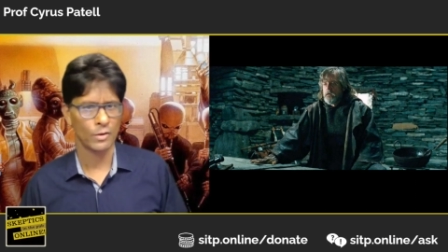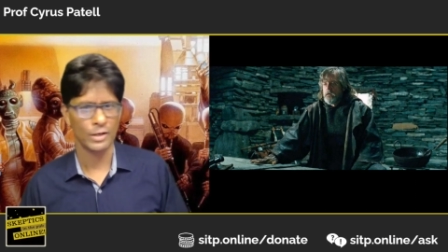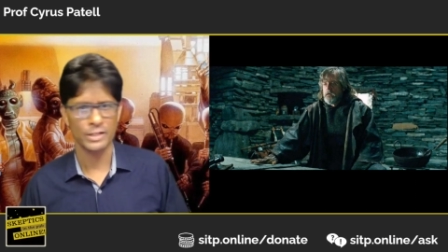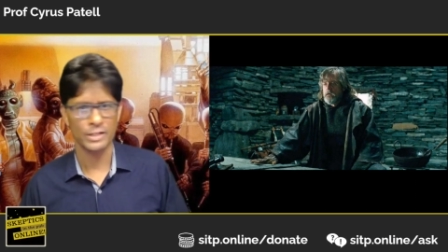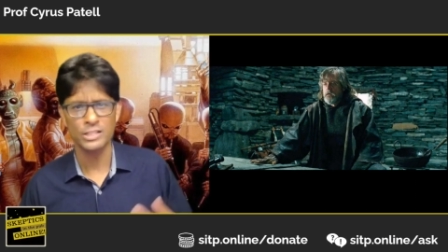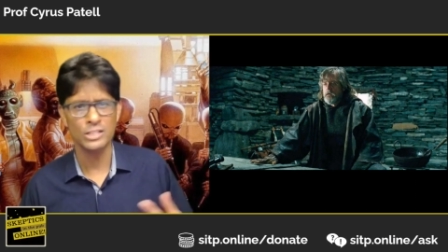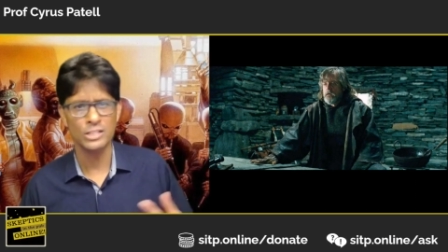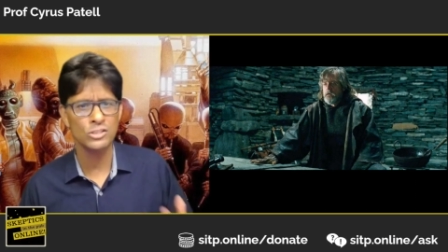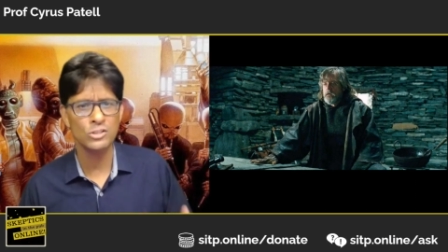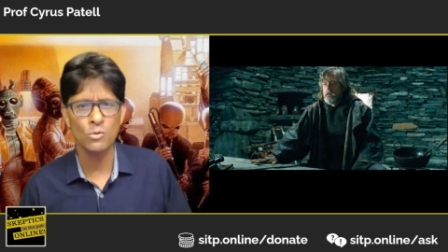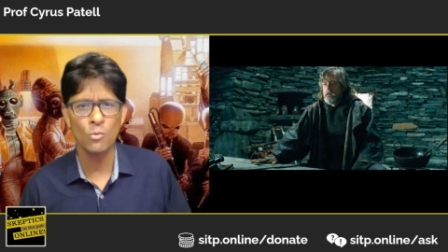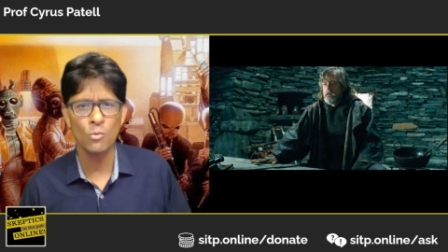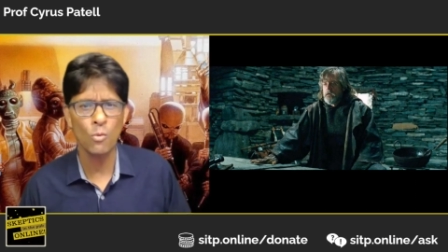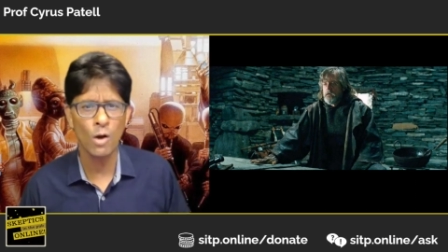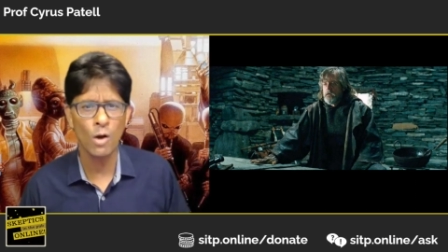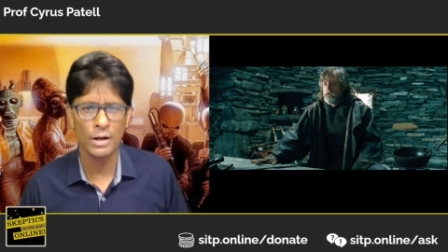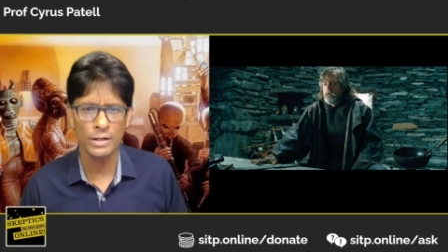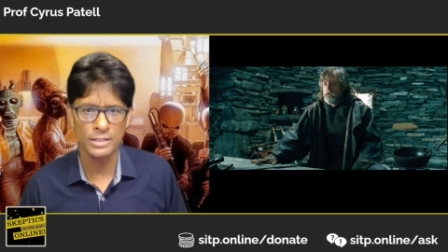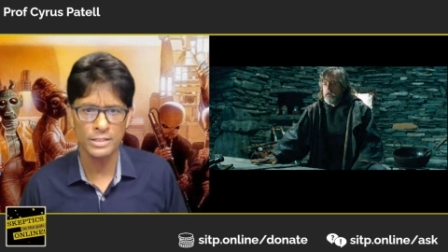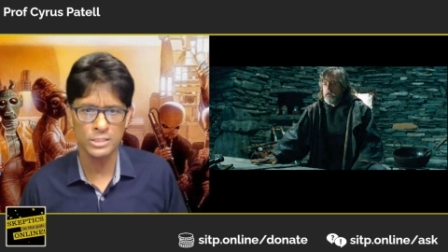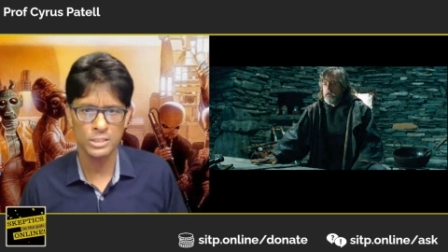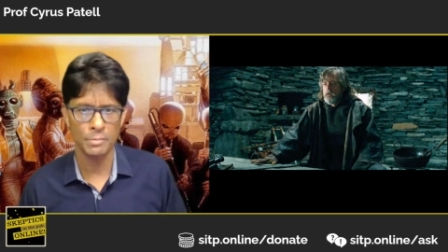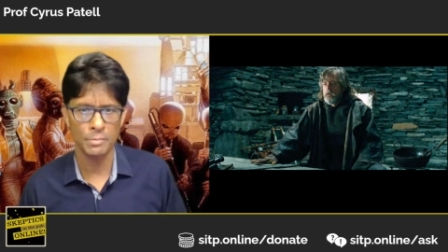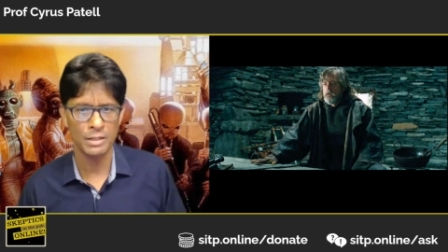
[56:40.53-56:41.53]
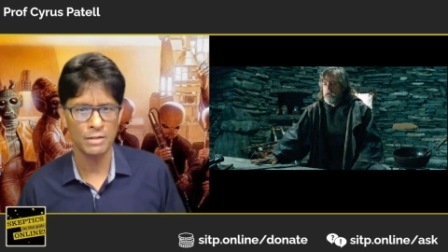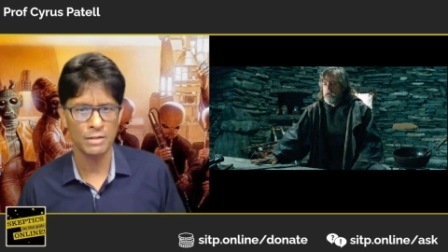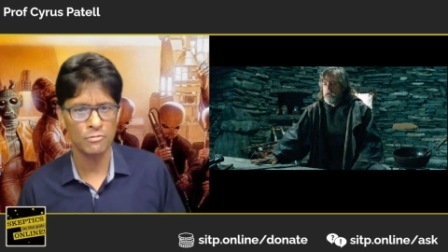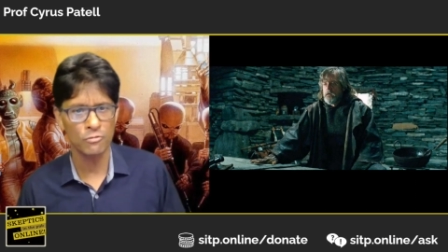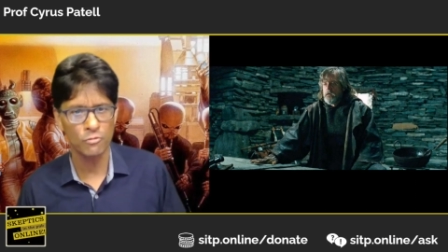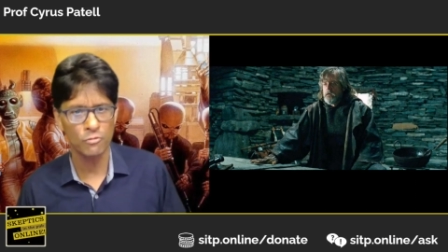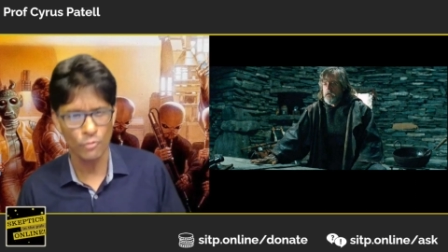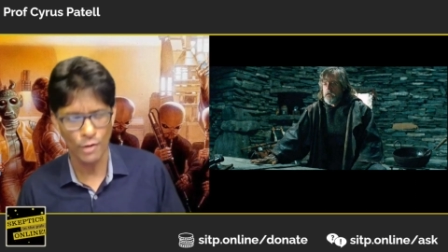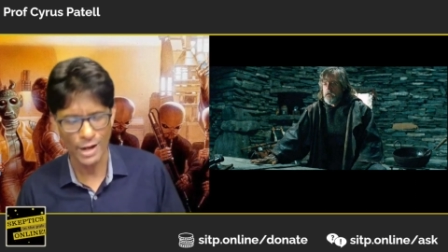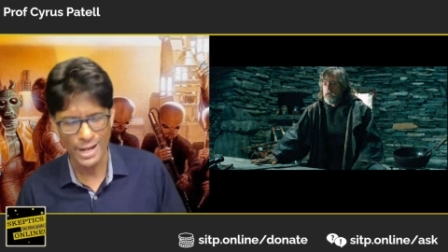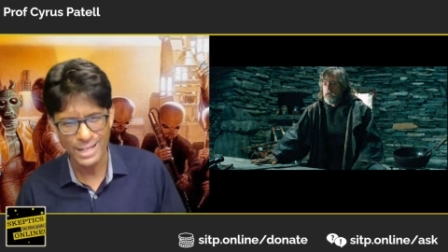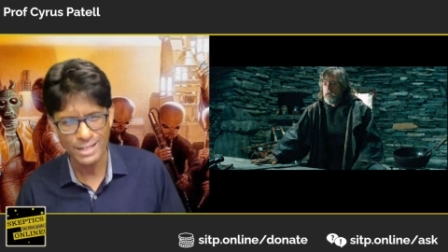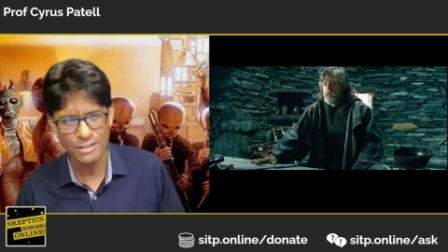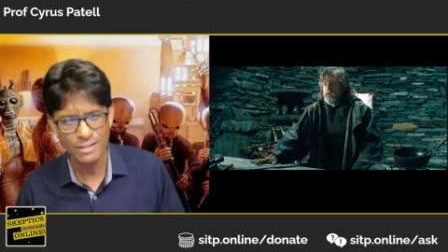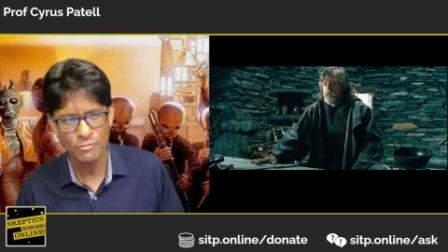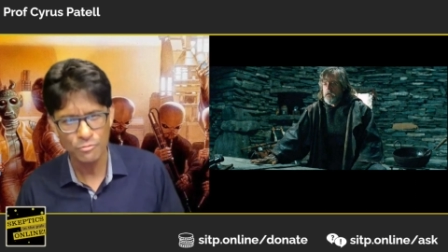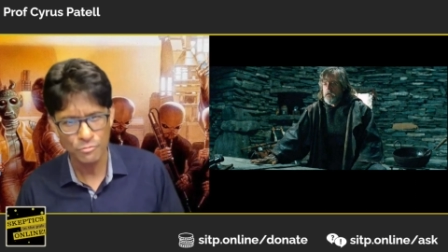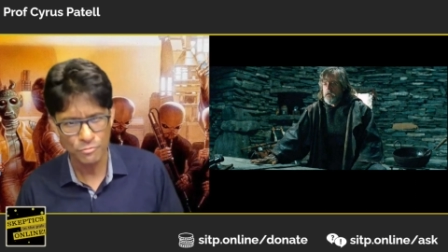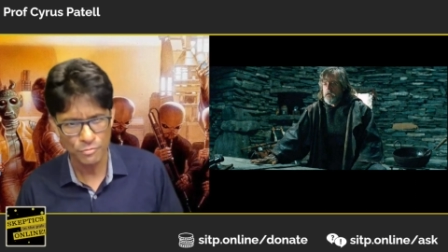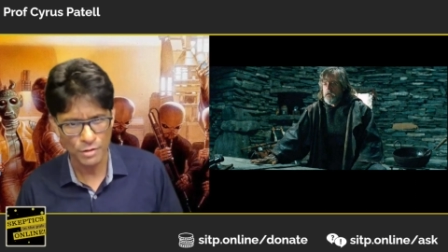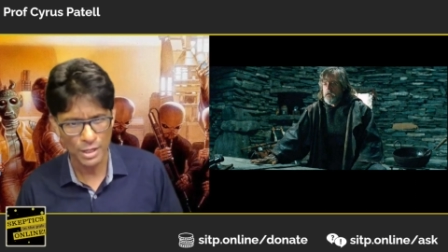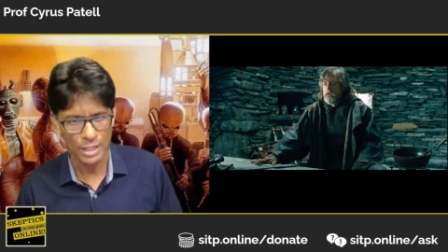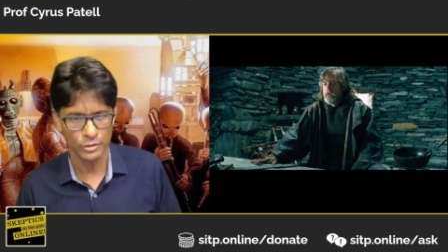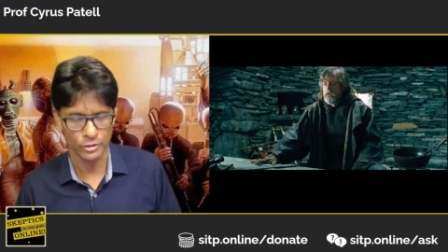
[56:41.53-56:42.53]
It doesn't want us to be afraid of
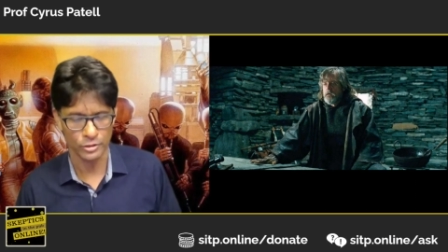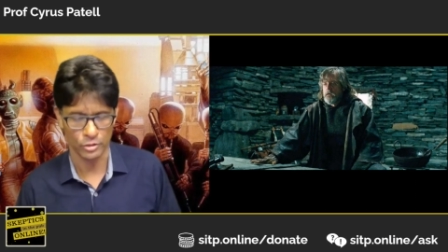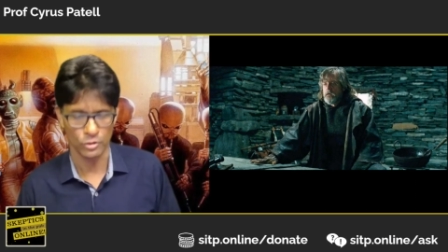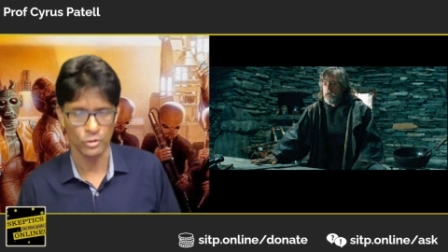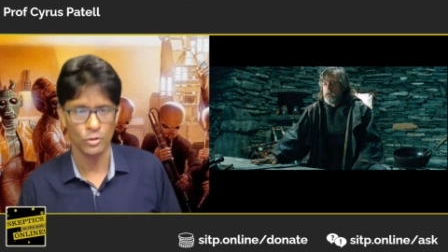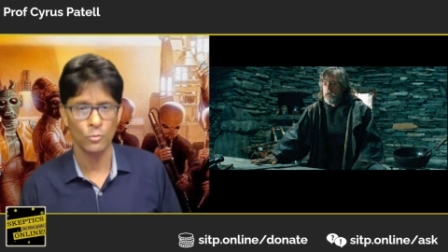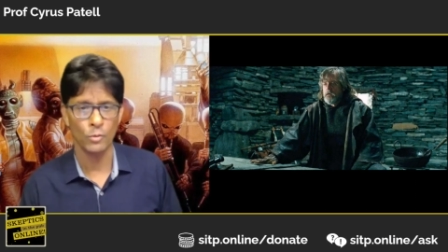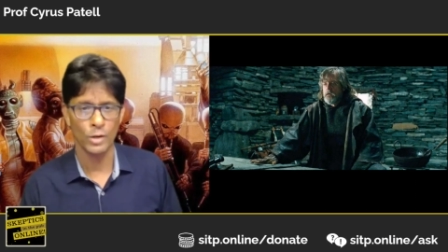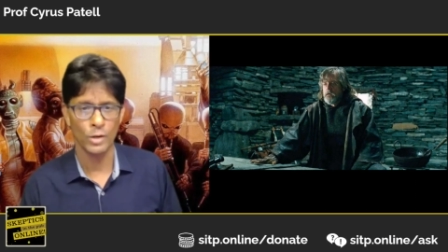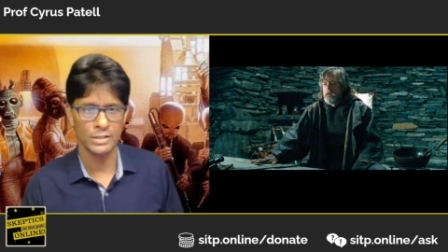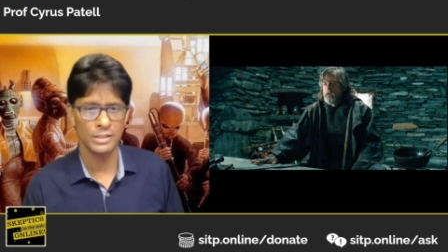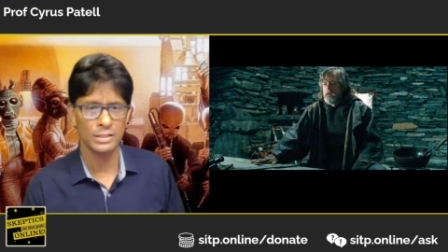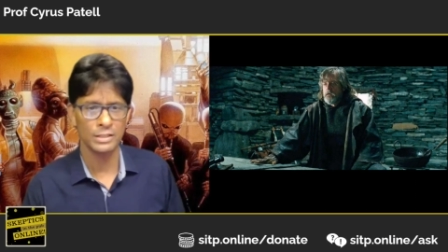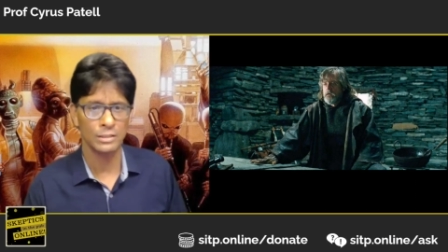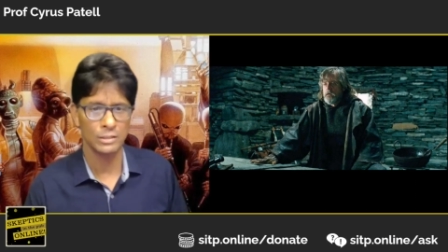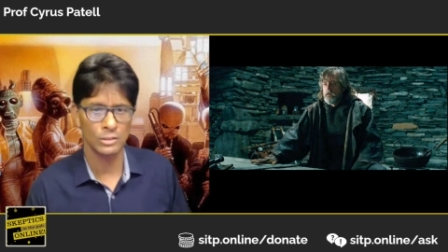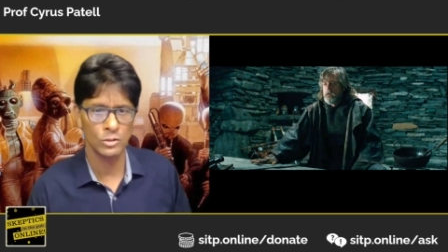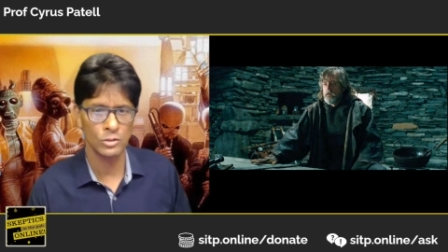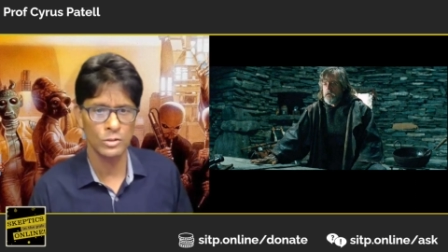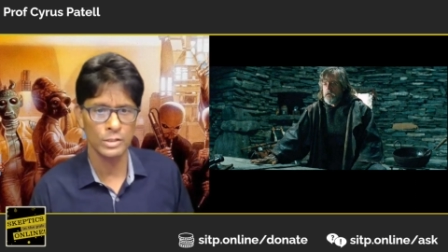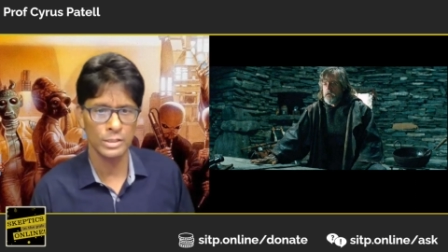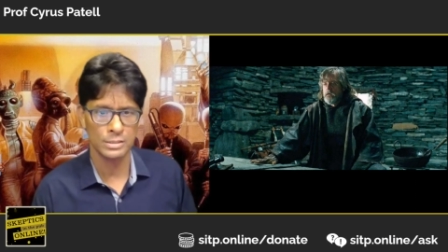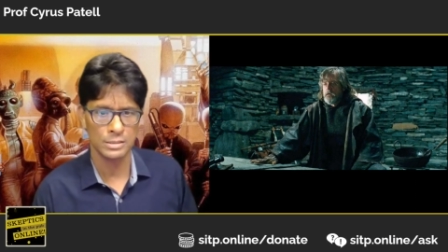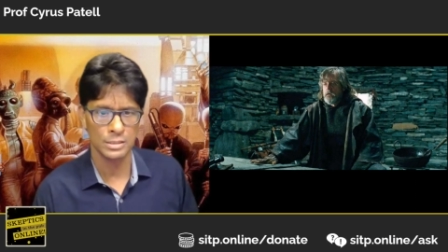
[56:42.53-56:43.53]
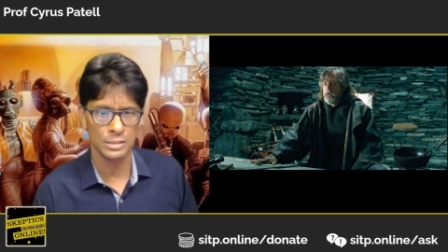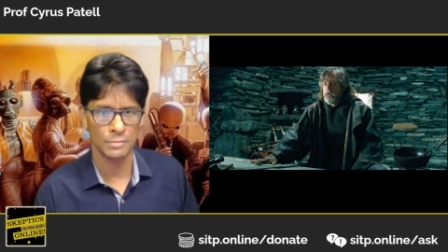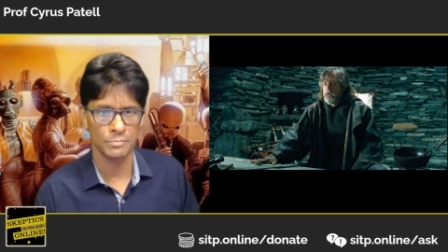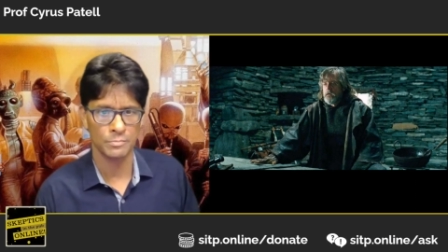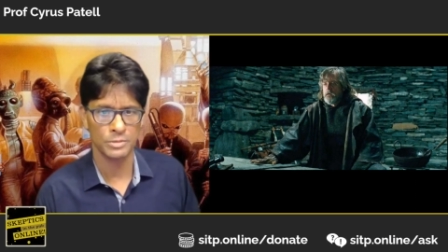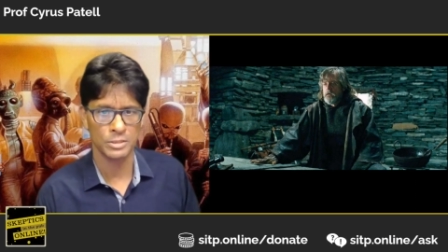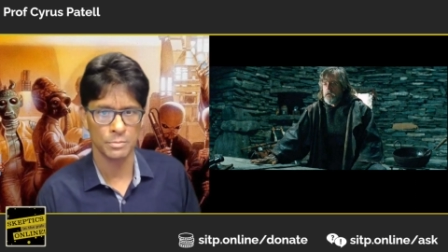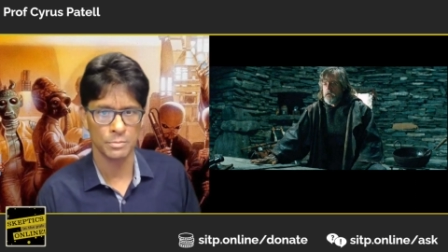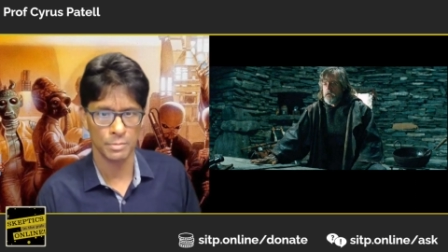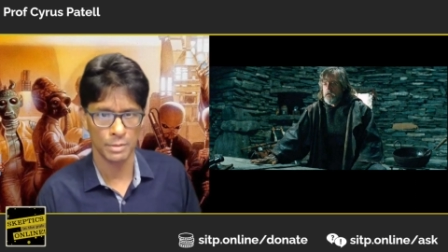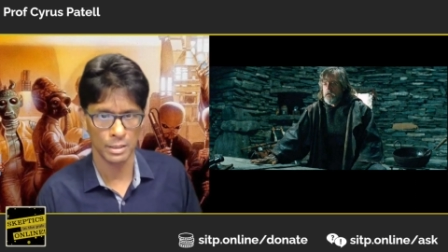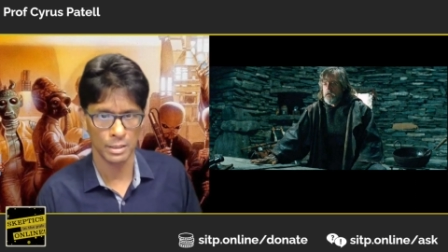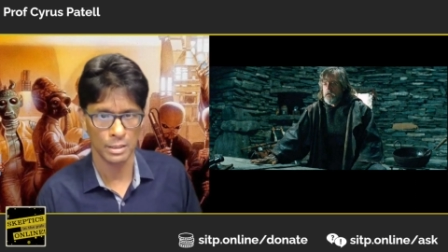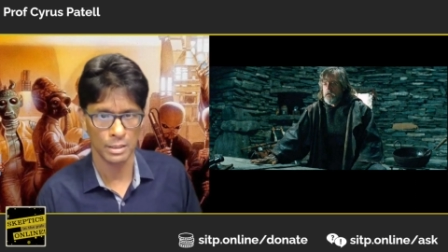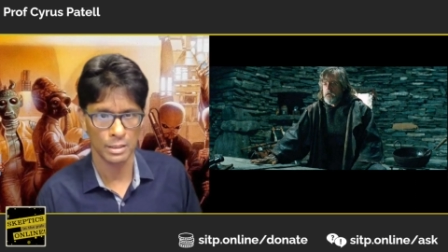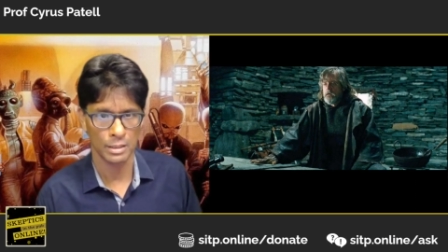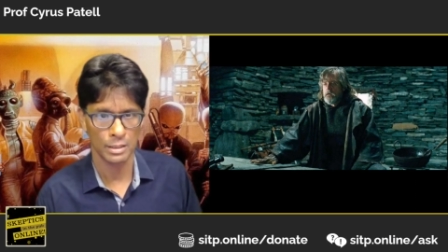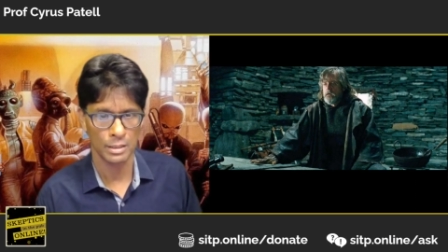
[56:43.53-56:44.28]
failure the way that Luke has come to be.